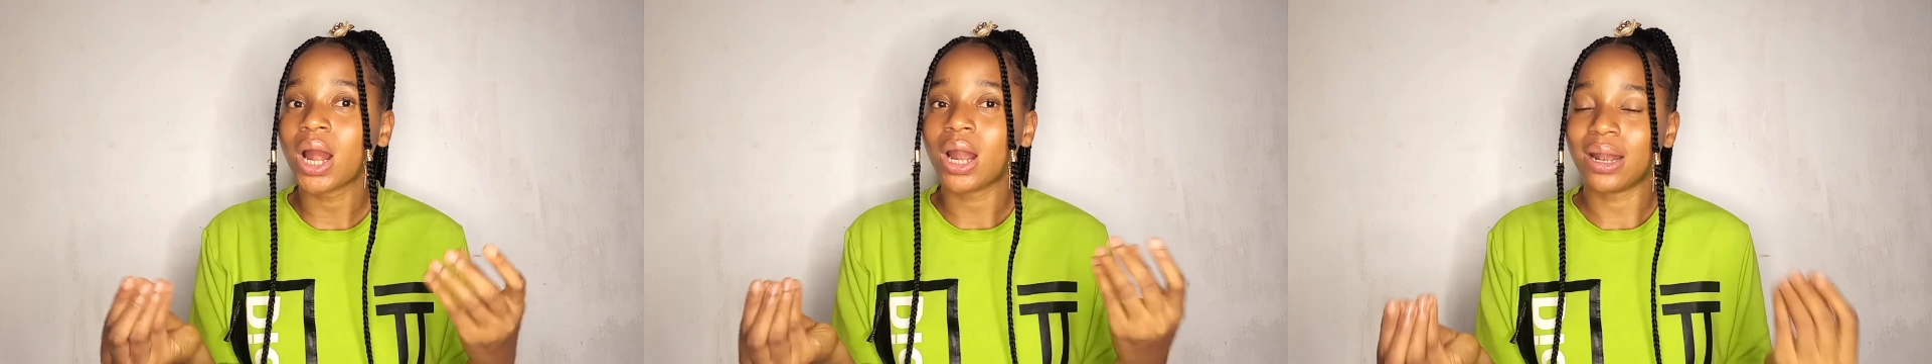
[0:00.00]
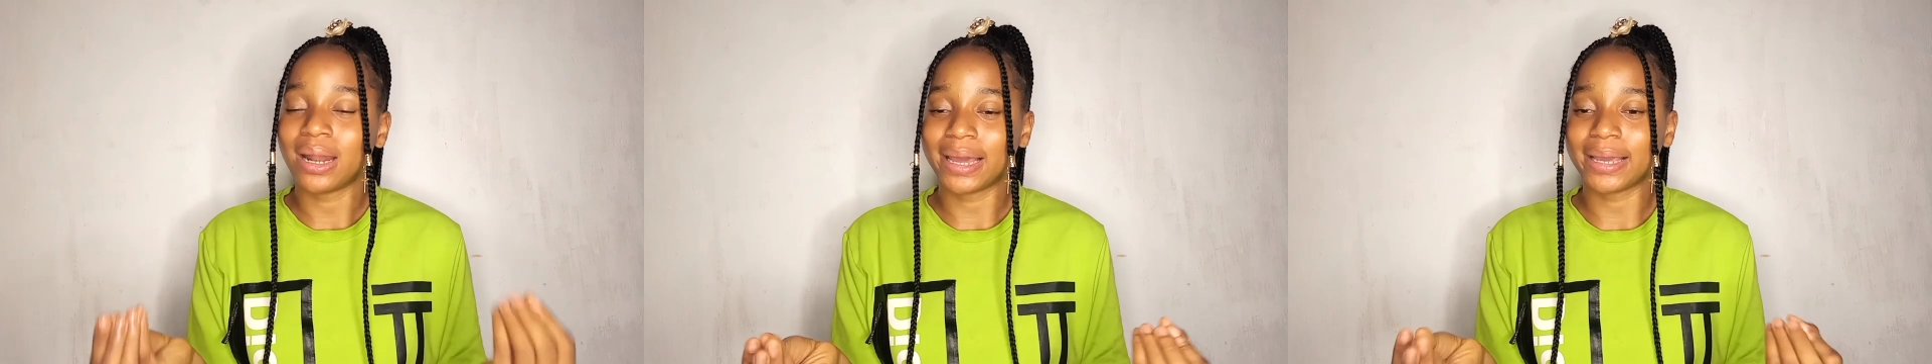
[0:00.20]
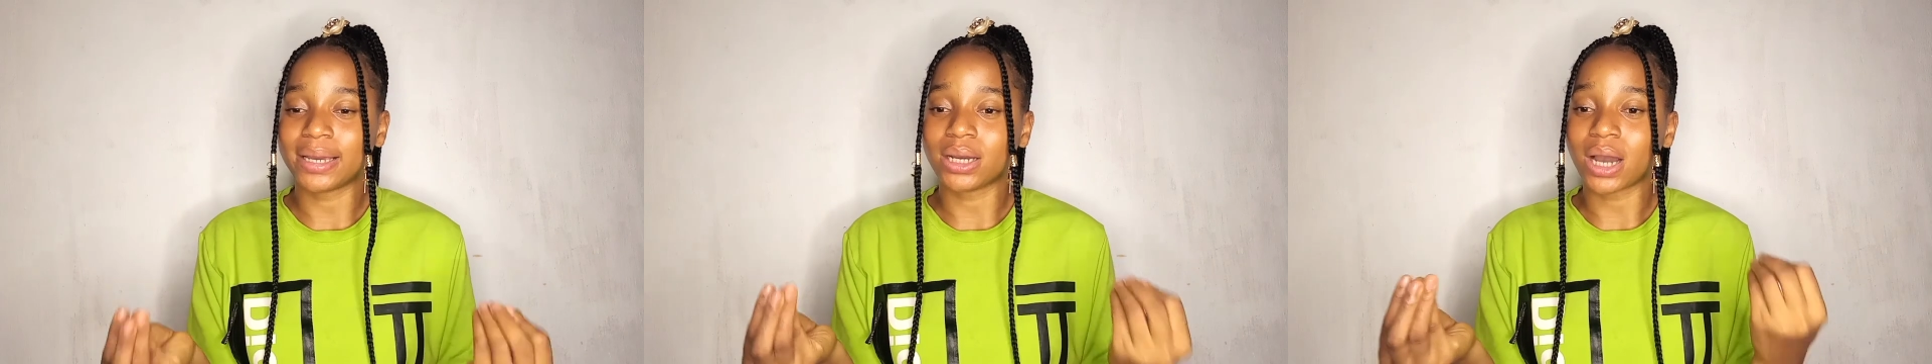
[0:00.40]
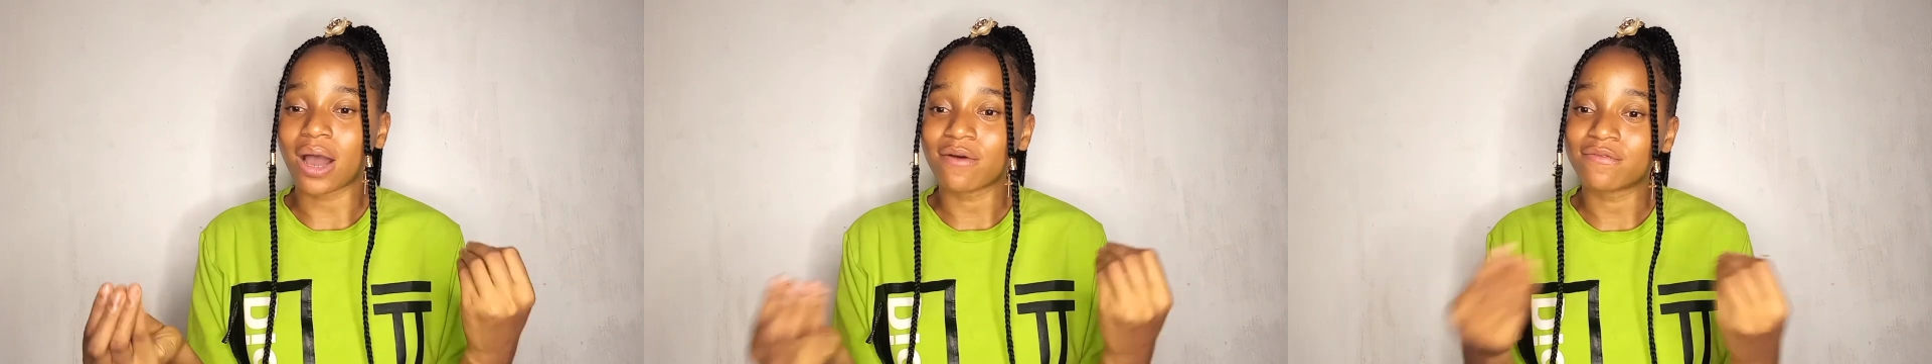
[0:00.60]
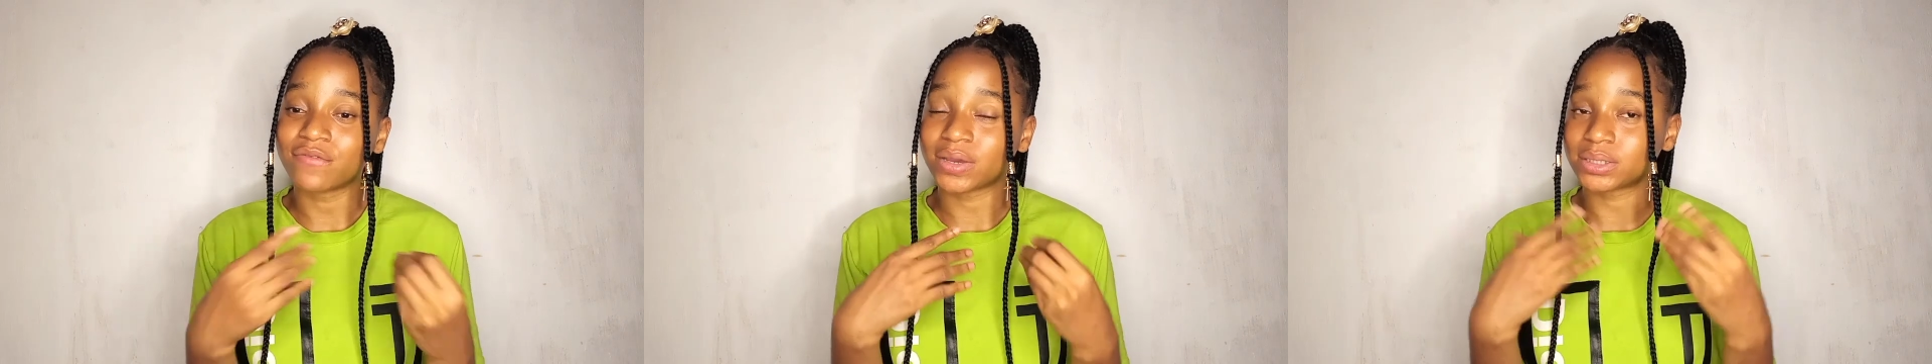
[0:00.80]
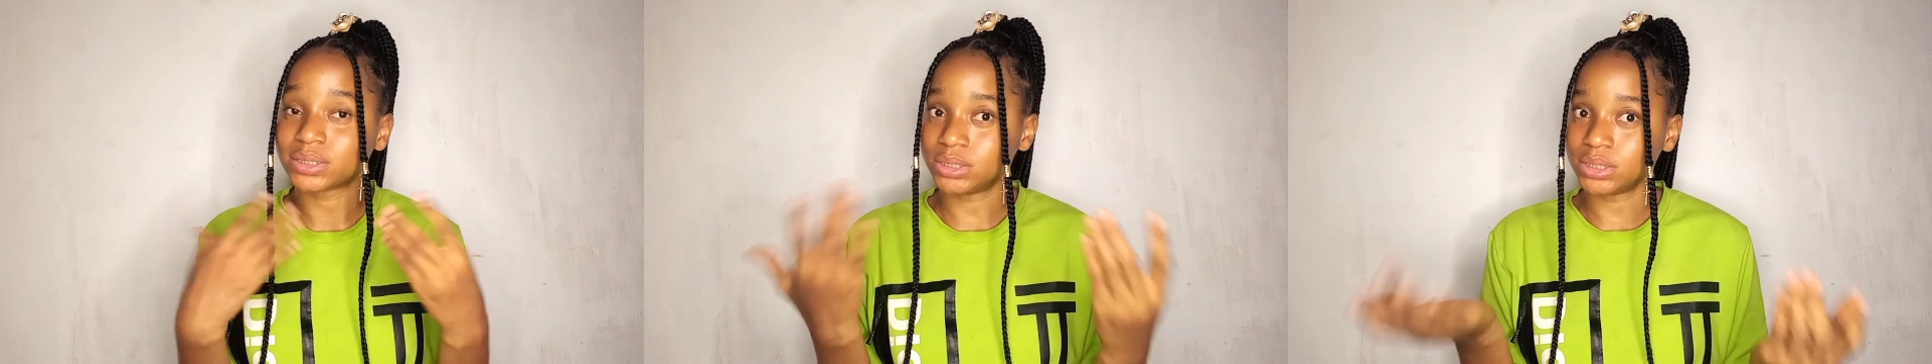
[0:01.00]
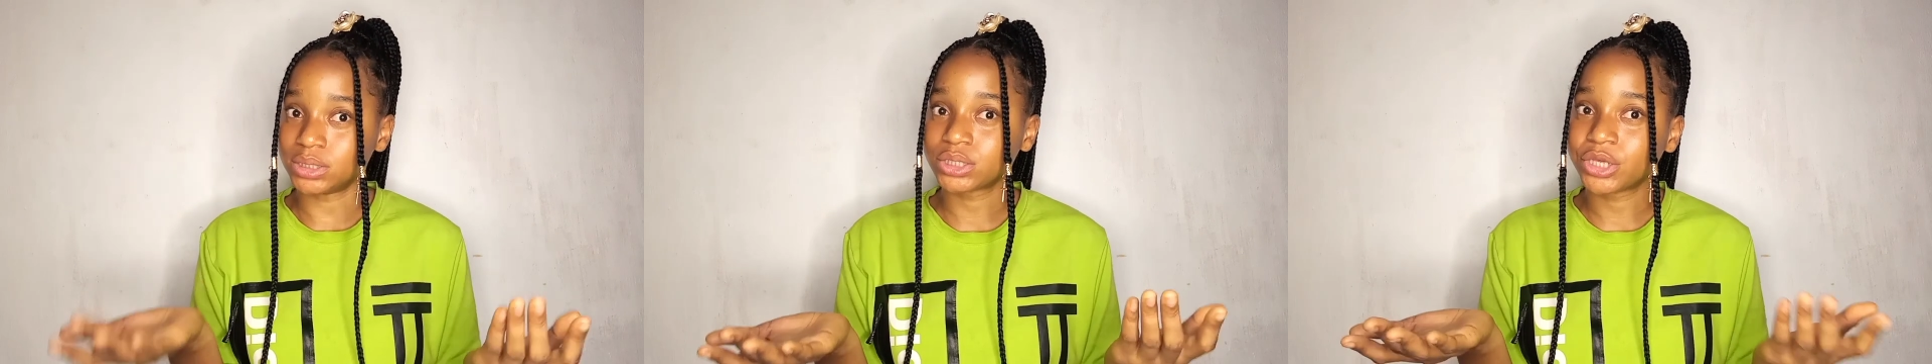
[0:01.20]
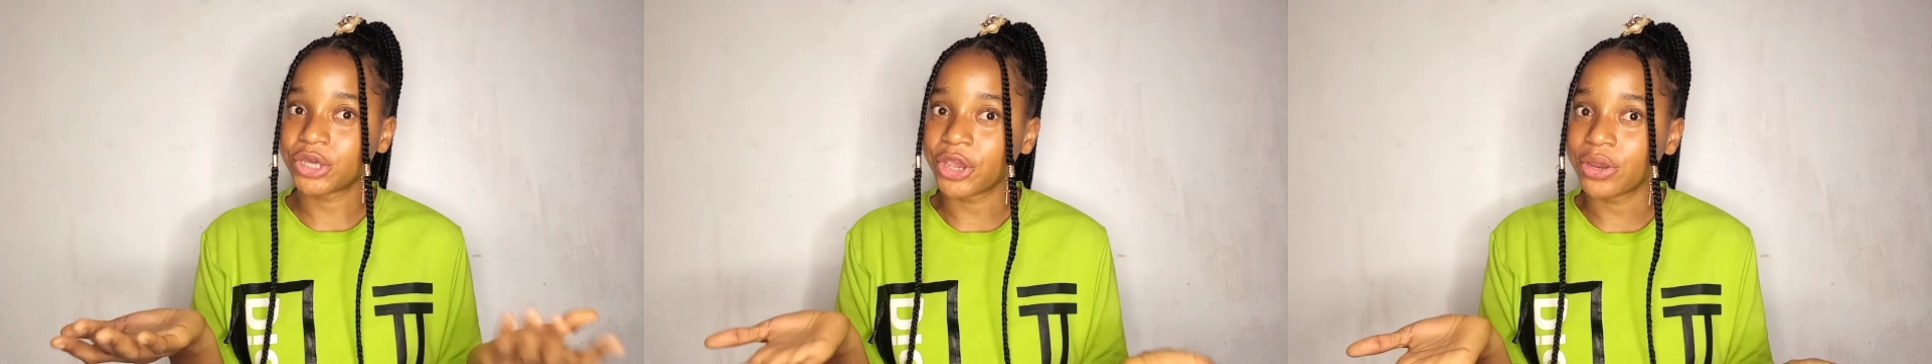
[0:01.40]
like affect the
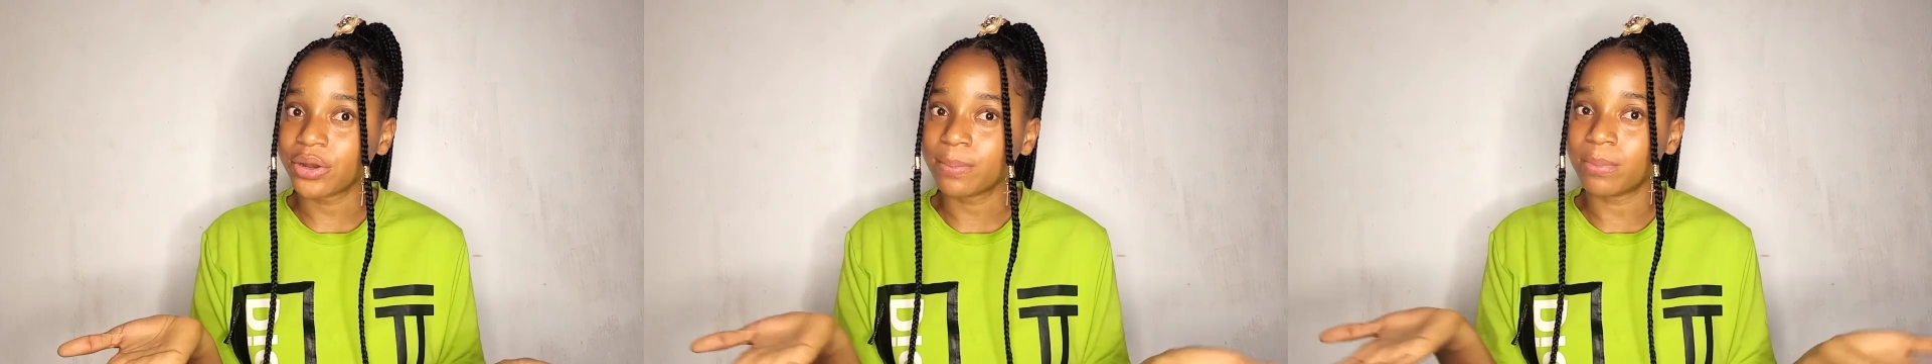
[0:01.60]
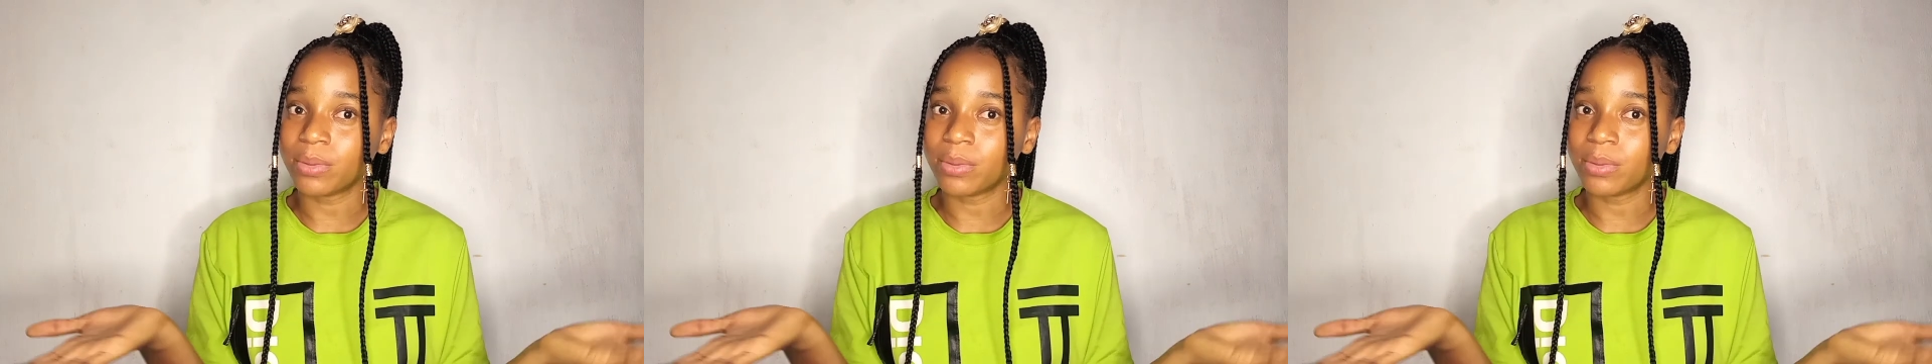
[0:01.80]
skin